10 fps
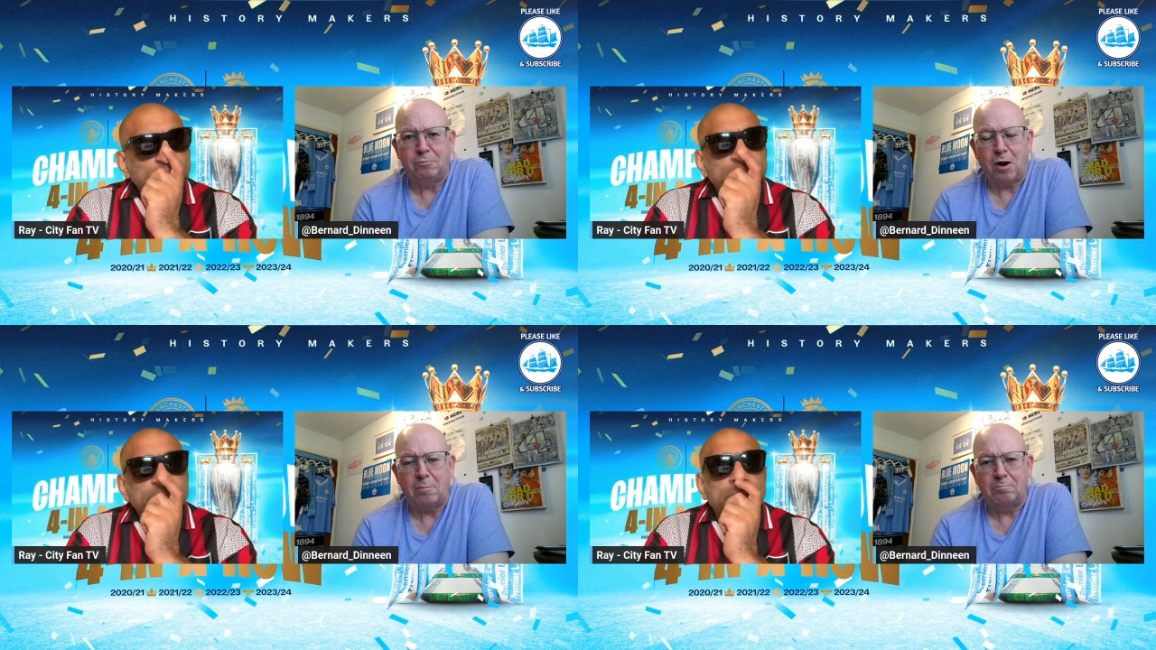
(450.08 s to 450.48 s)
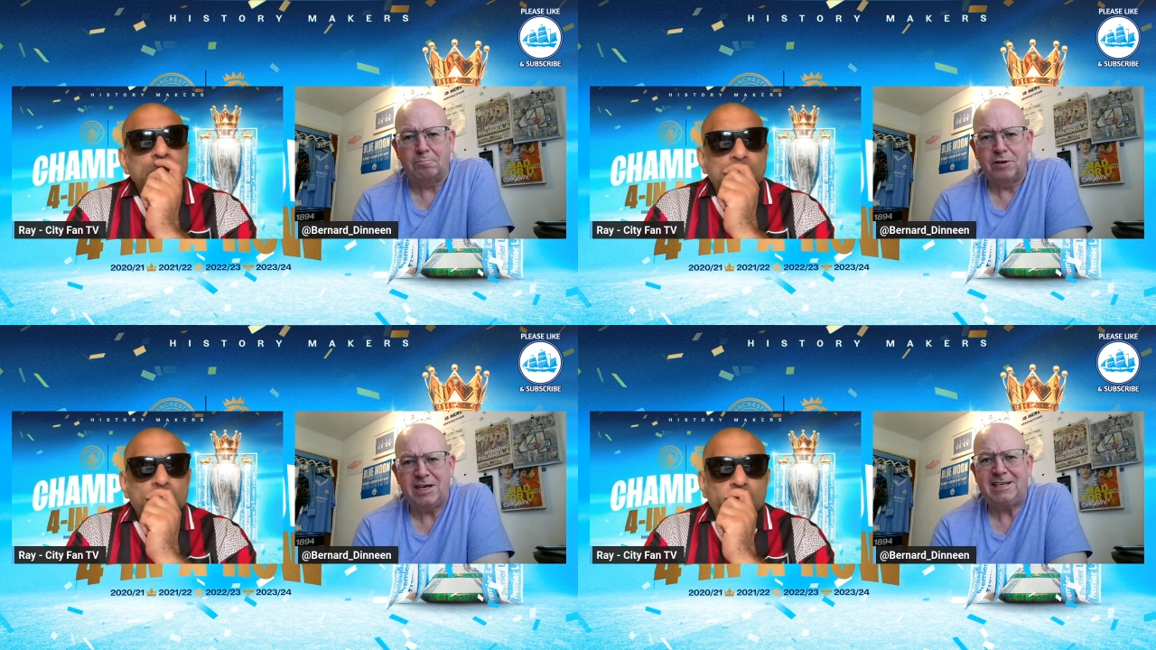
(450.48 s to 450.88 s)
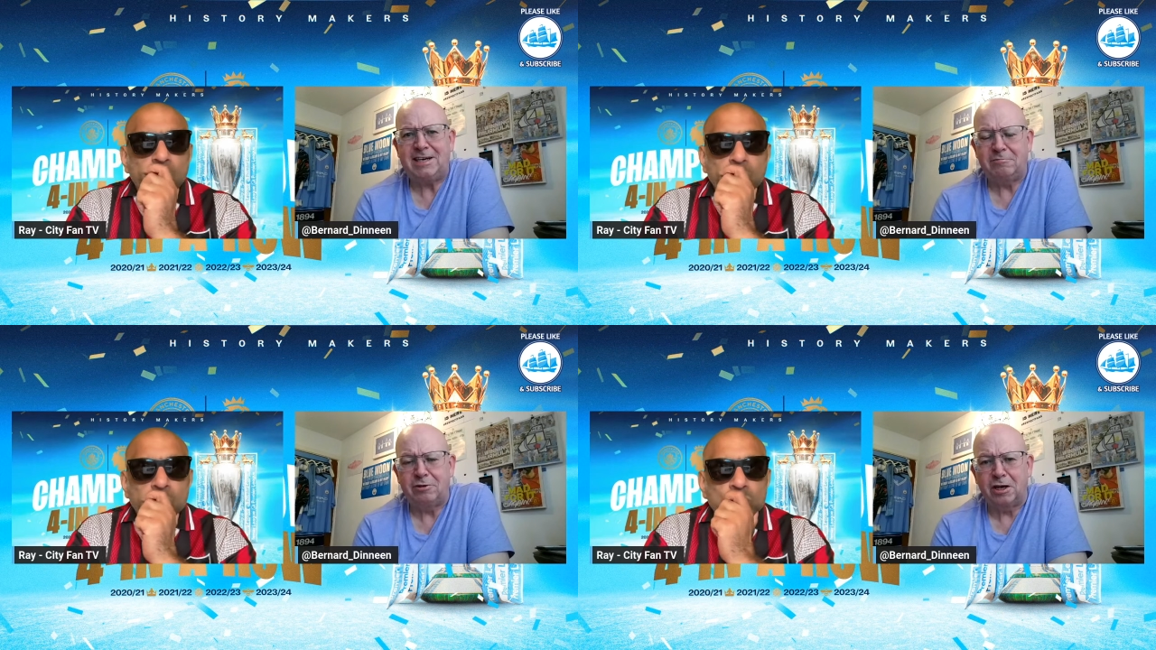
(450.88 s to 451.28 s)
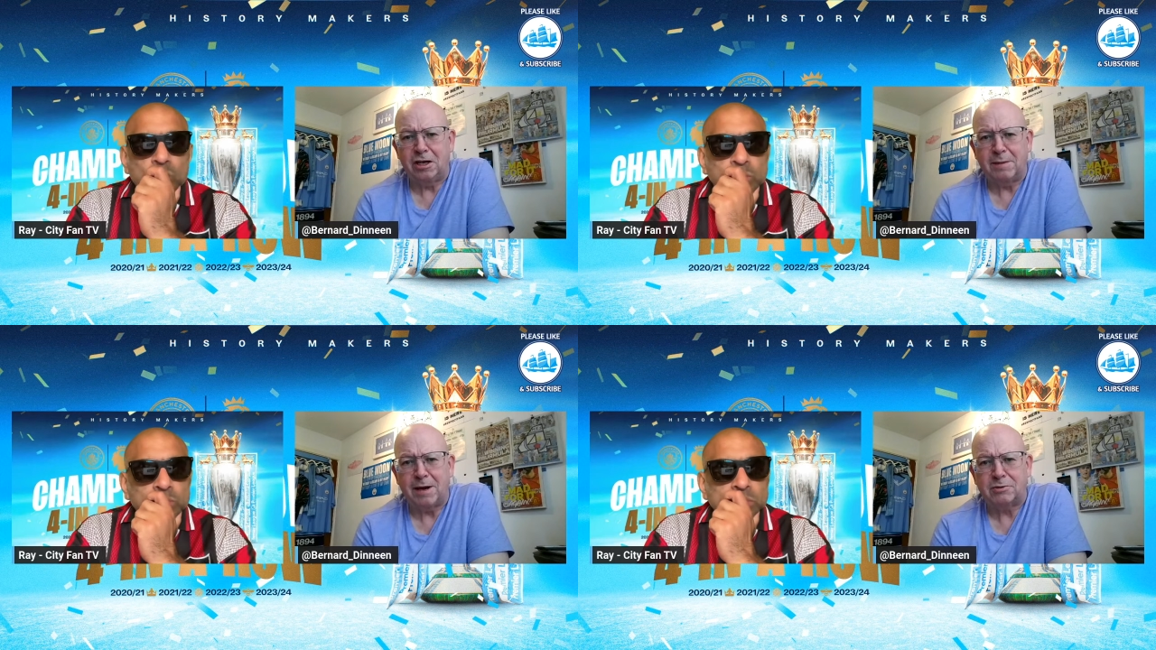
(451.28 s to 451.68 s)
Speaker 1: what I'm reading really
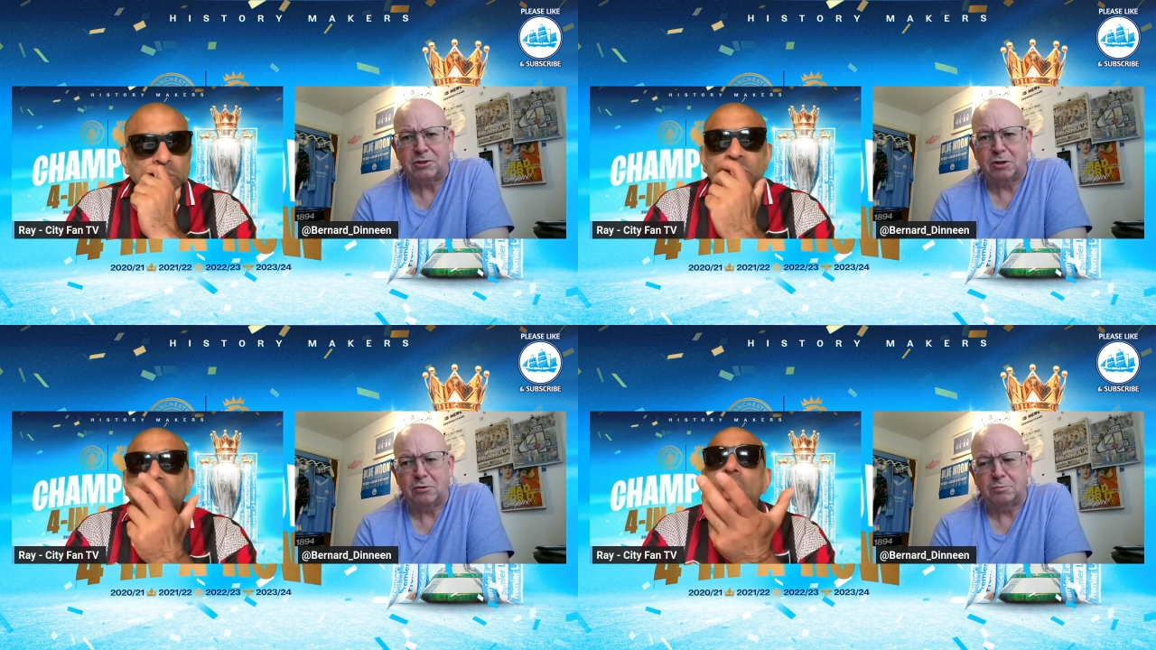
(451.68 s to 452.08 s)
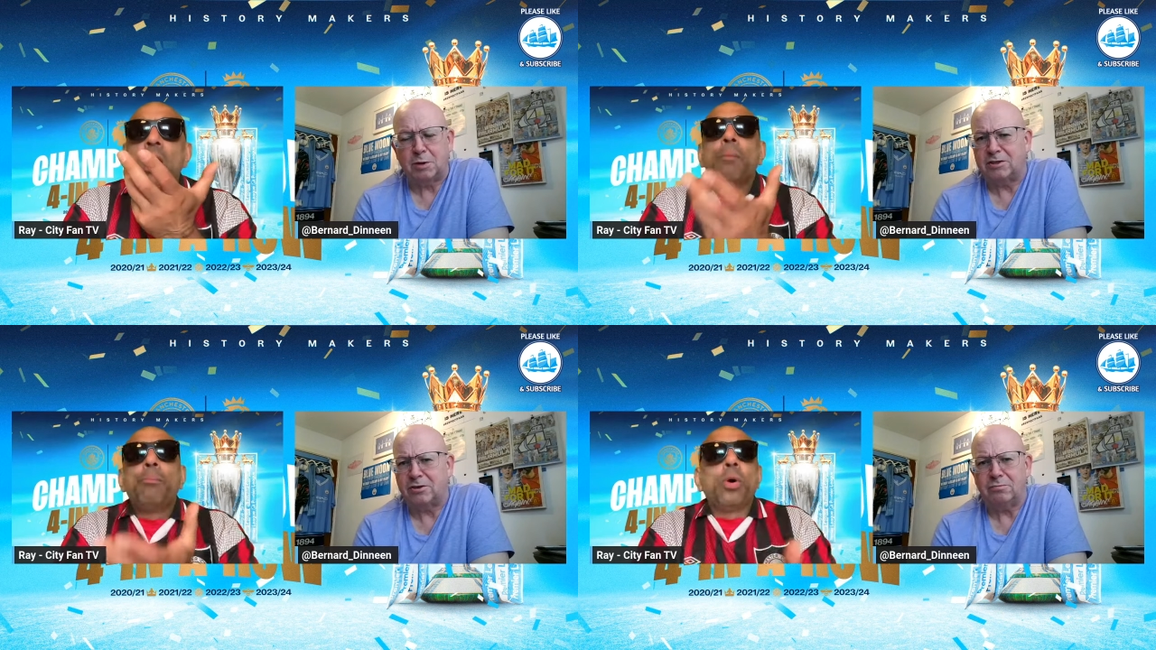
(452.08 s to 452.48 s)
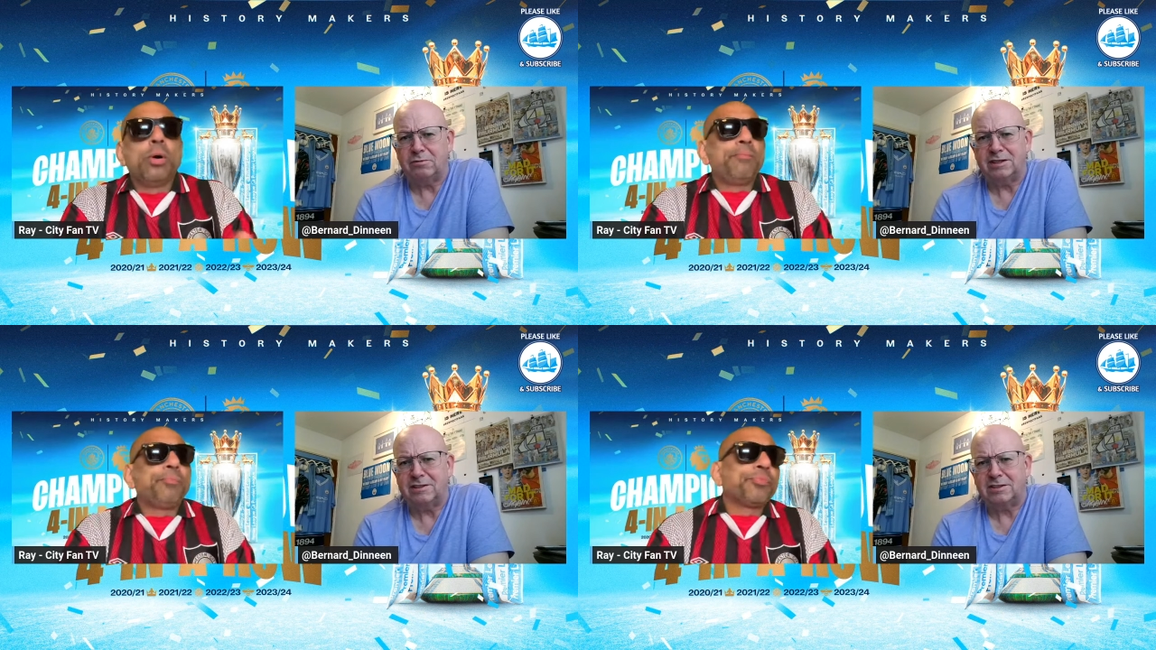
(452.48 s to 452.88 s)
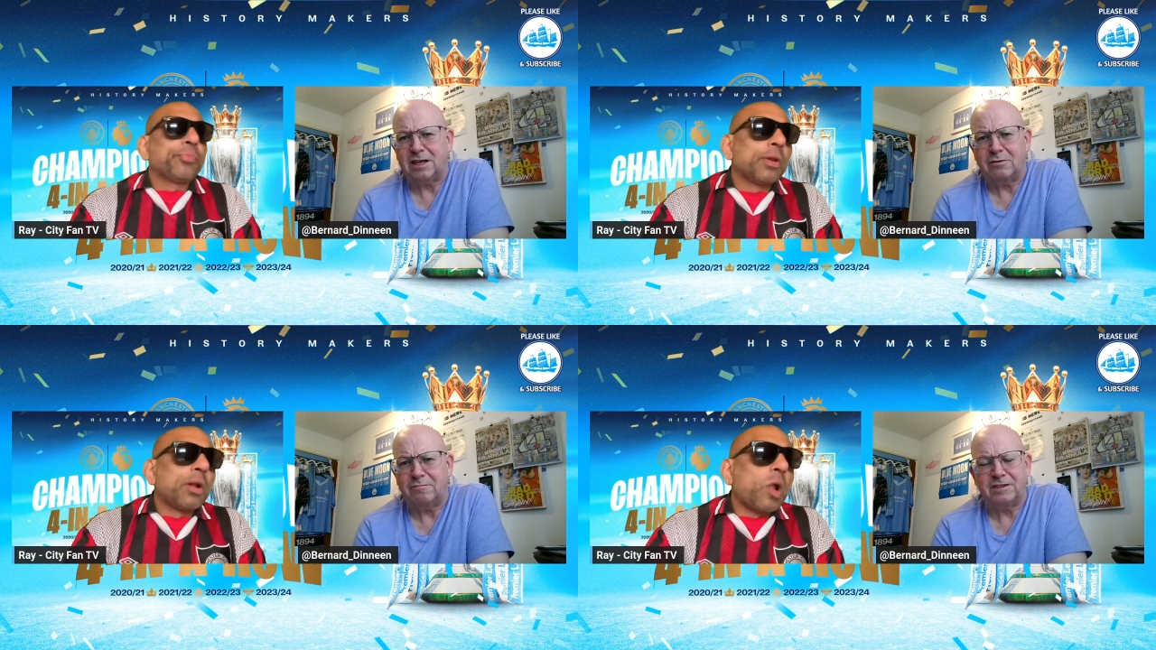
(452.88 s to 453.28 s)
about Stones, but I
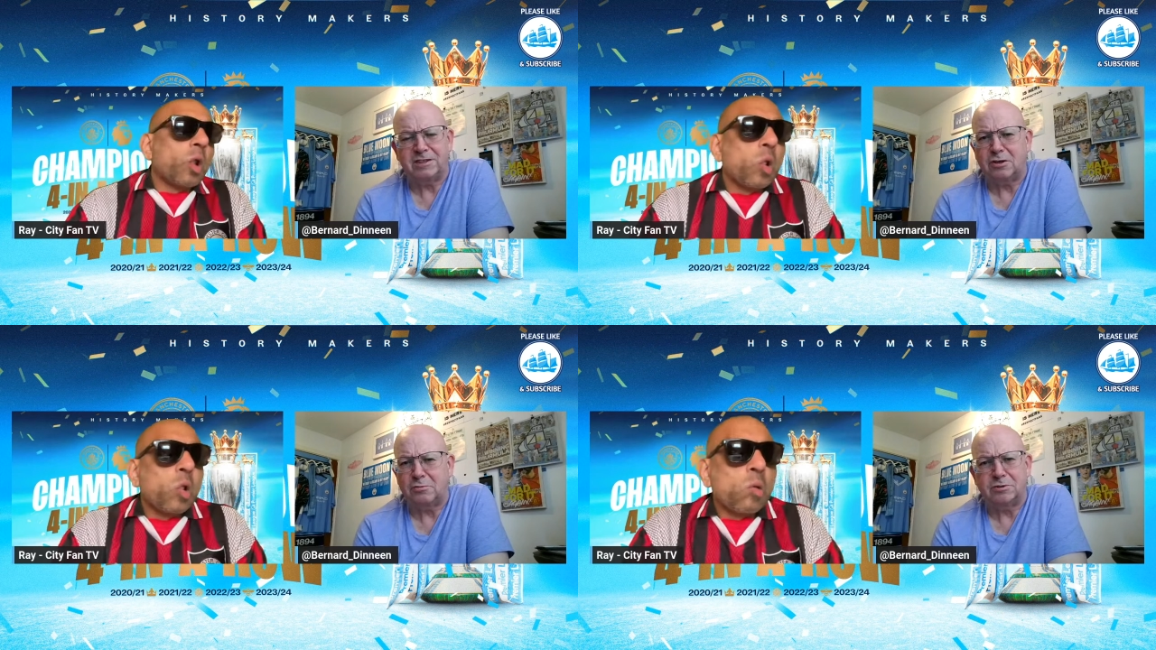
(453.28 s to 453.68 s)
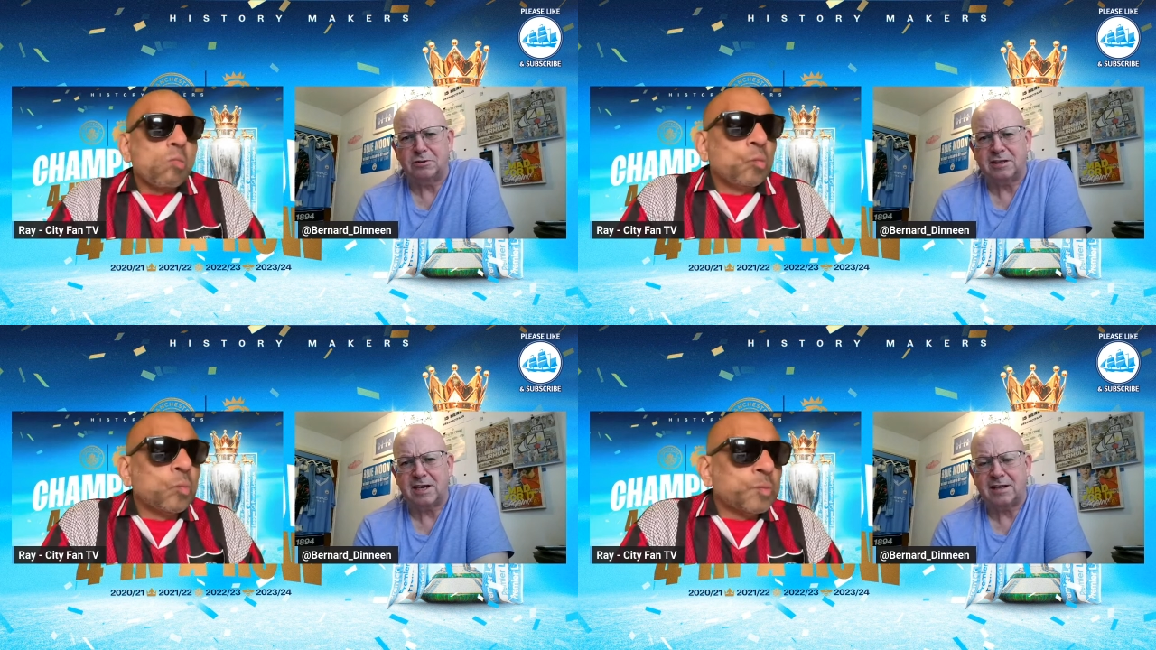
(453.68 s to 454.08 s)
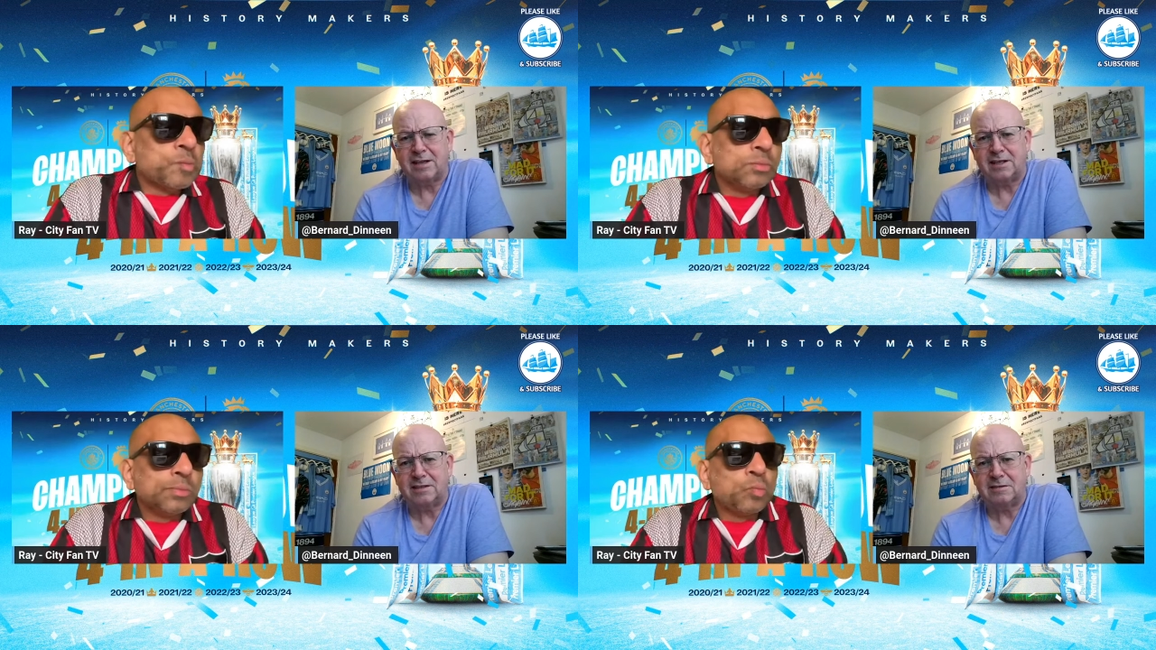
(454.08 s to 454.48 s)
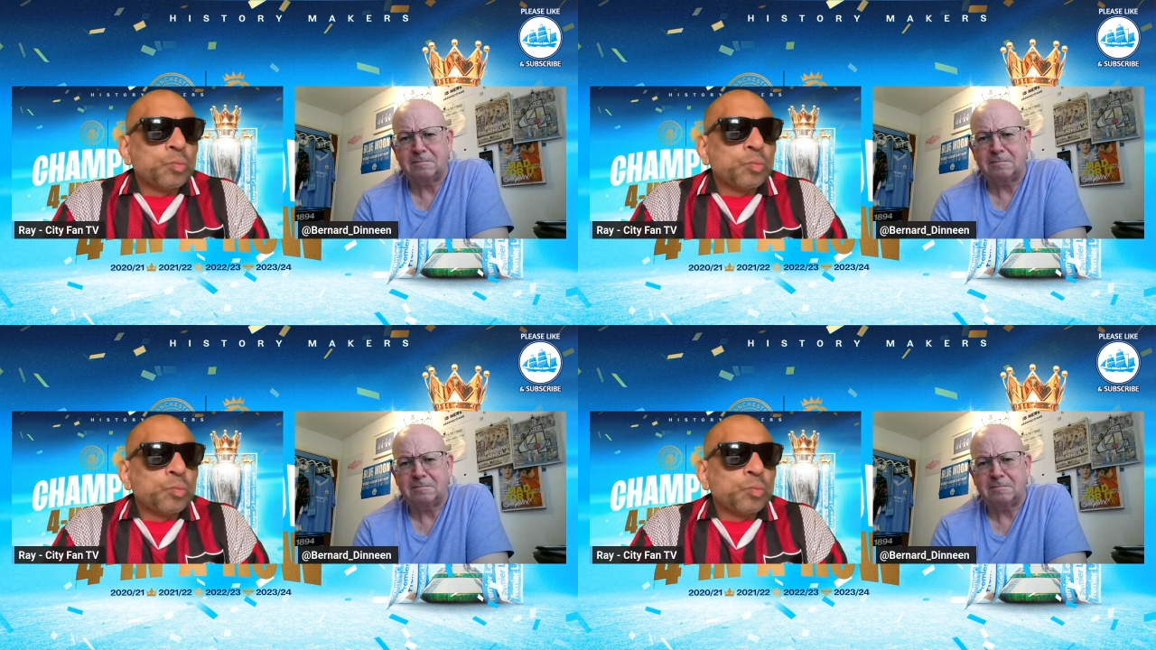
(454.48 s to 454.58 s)
don't think Stones will start this.